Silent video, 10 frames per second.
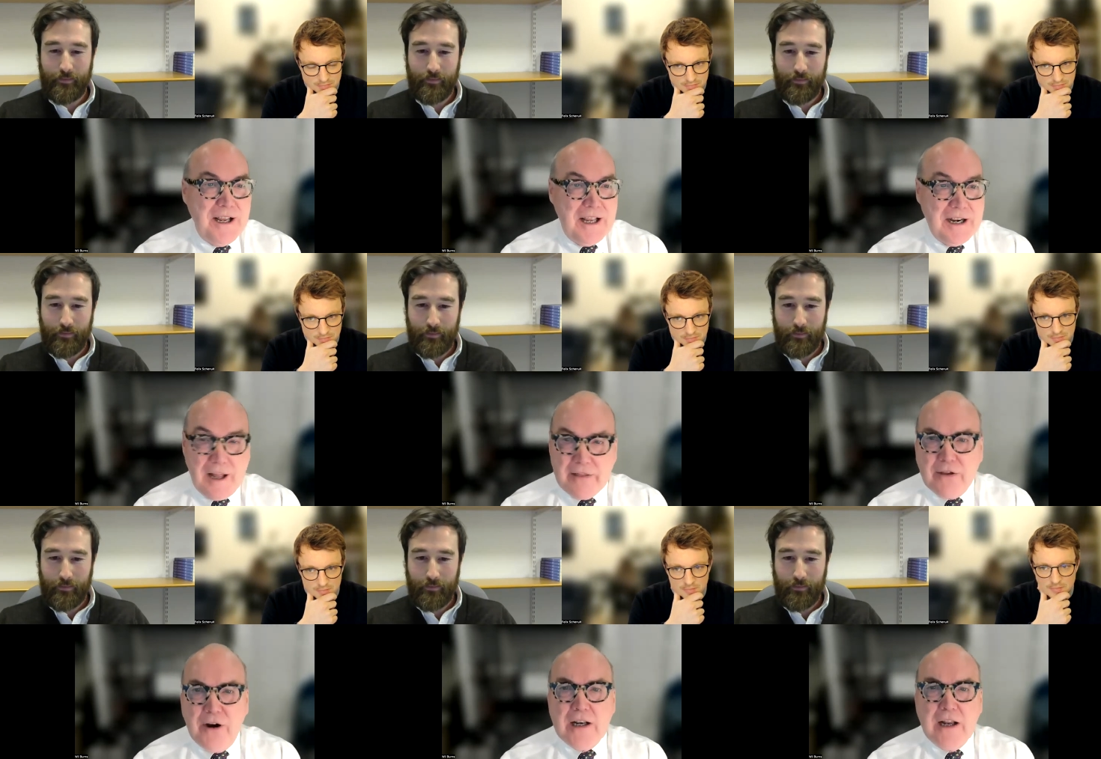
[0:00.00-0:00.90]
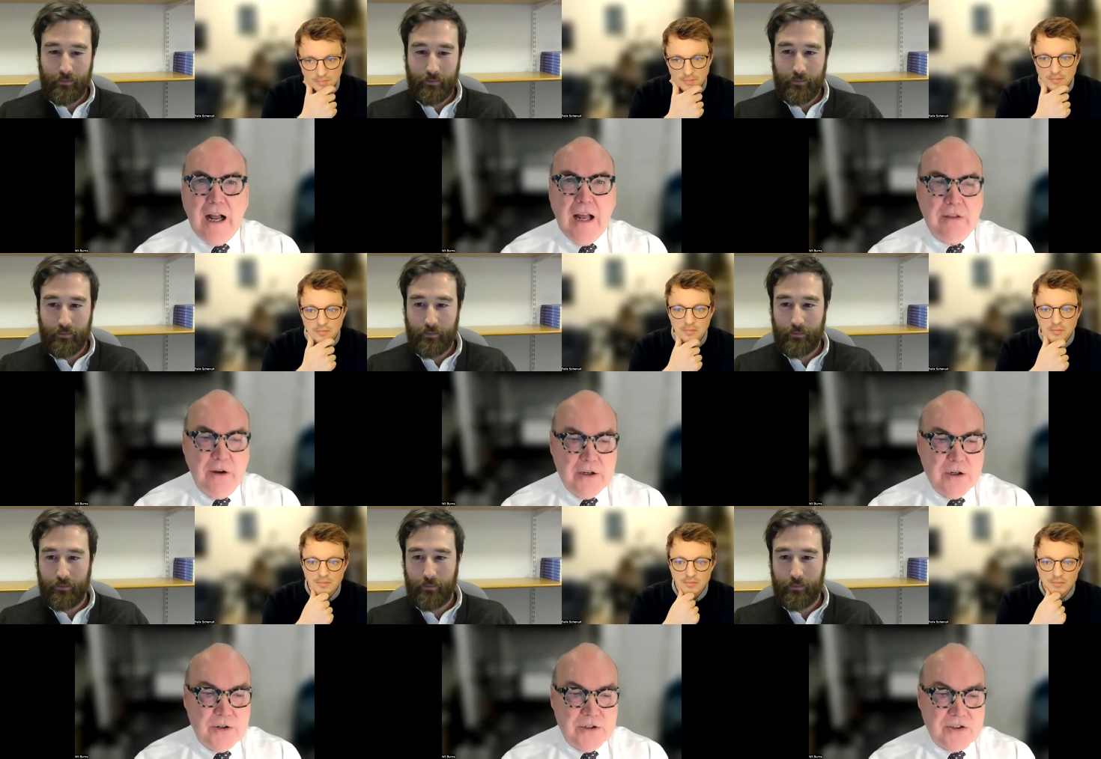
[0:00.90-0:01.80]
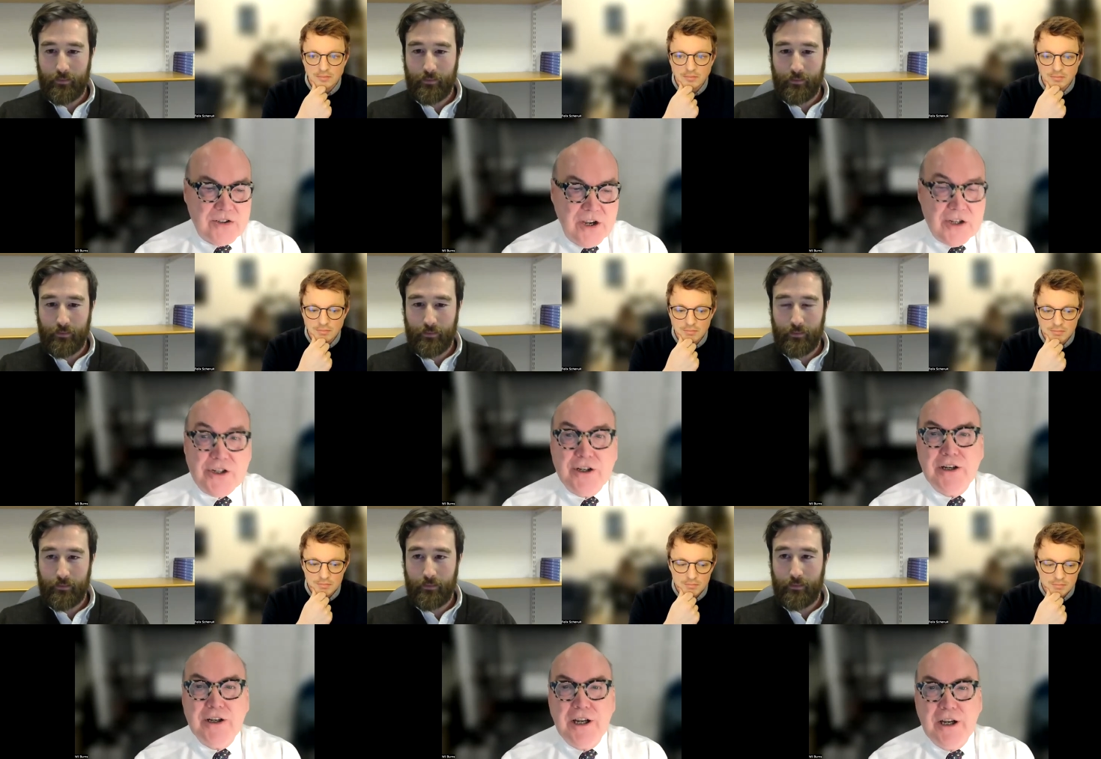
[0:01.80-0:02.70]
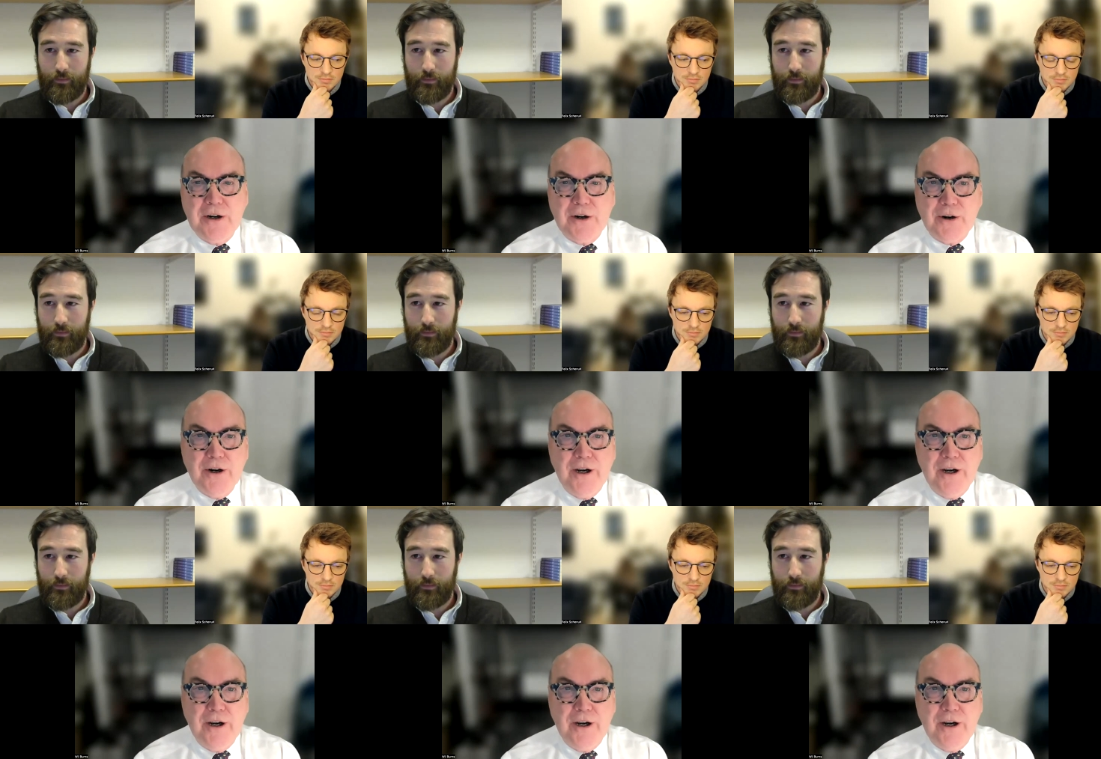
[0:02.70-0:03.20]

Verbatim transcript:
Speaker 1: and I thought I thought your discussion in here